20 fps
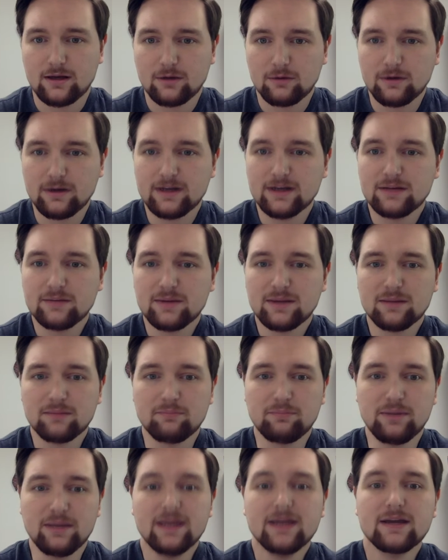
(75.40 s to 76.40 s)
We need to be the
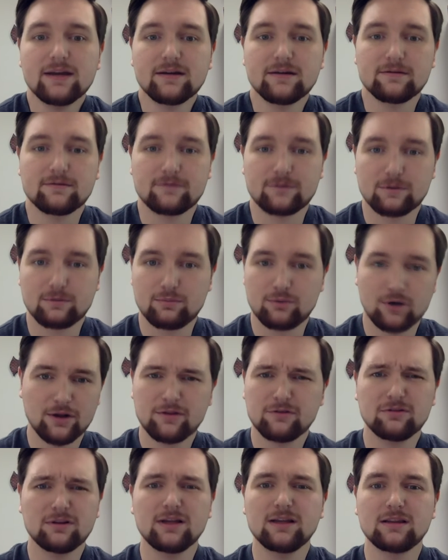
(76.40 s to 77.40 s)
beacon for
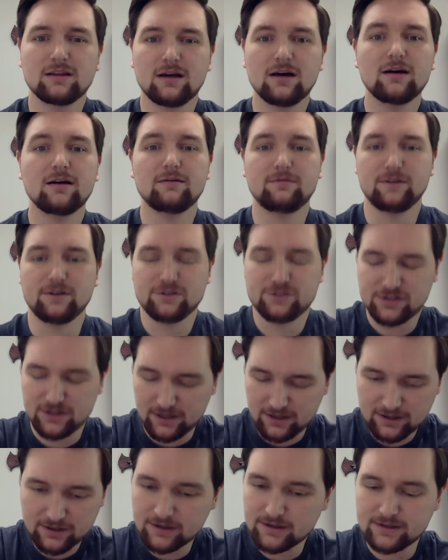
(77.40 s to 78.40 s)
brotherly love and
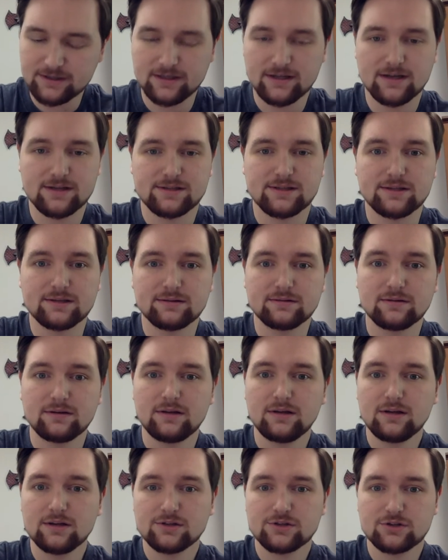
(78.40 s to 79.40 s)
charity as the
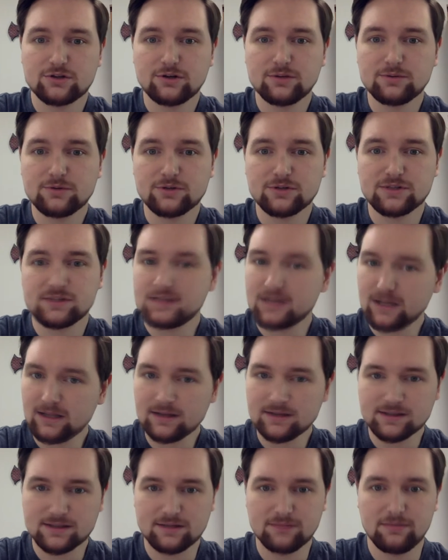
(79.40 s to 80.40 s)
scriptures
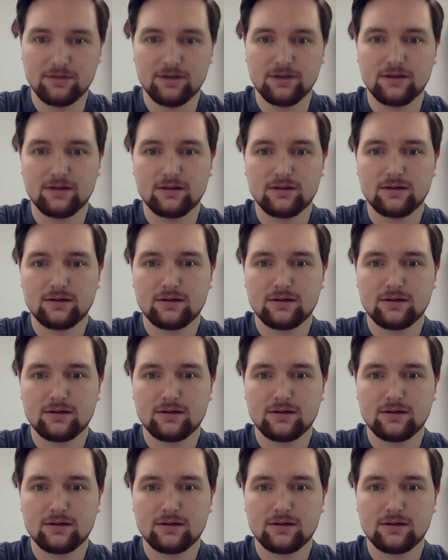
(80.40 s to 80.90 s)
tell us to be.